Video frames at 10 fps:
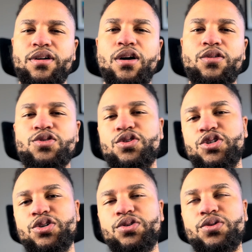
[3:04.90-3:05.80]
the colors are
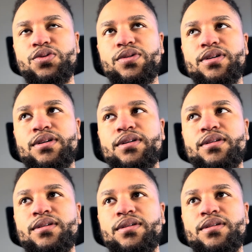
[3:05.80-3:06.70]
too,
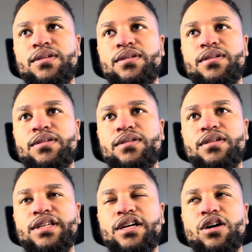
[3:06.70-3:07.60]

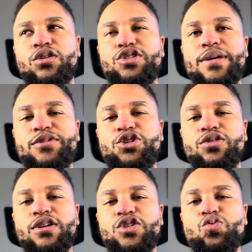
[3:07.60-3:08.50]
the color
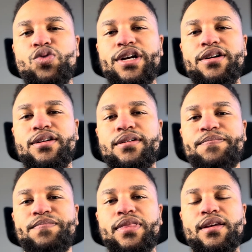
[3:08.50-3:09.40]
temperature looks weird,
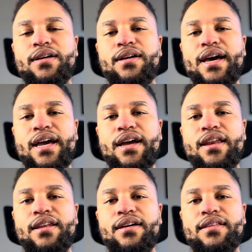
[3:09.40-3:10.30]

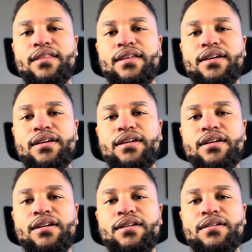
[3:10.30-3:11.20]
and
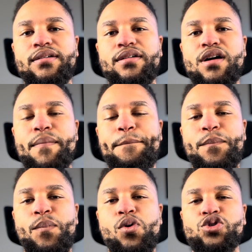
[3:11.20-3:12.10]
the
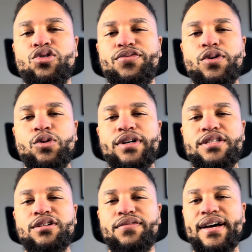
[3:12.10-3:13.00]
portrait photo
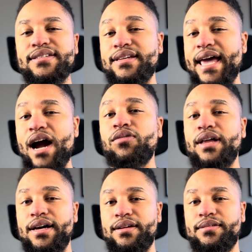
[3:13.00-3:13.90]
itself has an
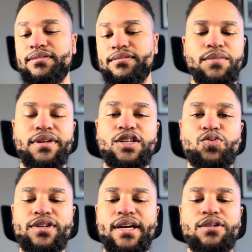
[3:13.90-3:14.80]
outline. But that's
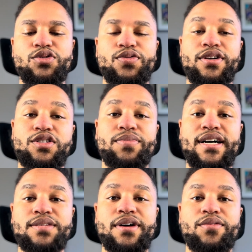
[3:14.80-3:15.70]
one thing I was very
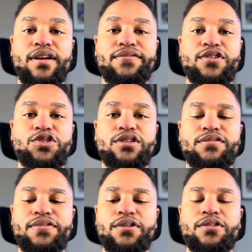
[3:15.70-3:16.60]
surprised about when I first took the
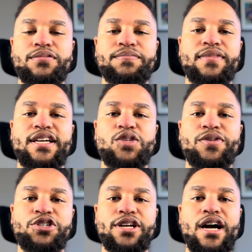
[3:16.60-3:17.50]
photo,
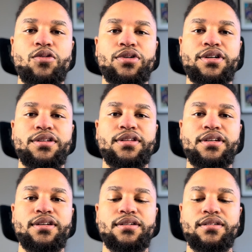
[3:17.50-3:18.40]
especially how good
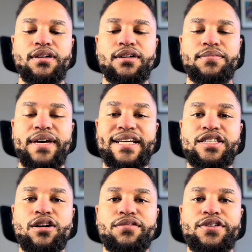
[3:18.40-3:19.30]
the
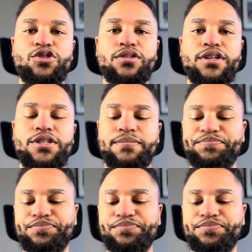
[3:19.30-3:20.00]
XDR feature looked.